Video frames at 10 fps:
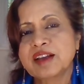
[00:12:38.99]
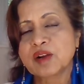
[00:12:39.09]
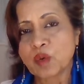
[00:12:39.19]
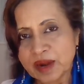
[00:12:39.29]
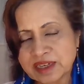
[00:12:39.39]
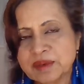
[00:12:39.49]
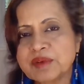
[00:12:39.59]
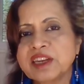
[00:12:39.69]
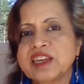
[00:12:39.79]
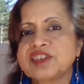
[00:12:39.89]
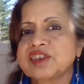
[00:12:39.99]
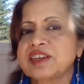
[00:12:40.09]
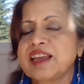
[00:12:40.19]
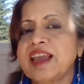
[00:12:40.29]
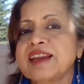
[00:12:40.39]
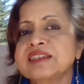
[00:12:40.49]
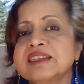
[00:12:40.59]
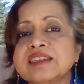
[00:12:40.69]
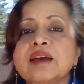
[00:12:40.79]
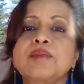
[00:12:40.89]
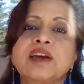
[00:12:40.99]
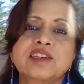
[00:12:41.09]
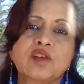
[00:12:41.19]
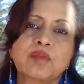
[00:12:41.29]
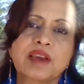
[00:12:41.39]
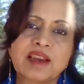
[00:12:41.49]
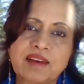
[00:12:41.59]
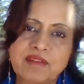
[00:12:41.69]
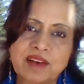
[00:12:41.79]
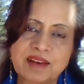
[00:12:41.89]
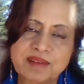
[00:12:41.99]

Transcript: quantum creation at subatomic level.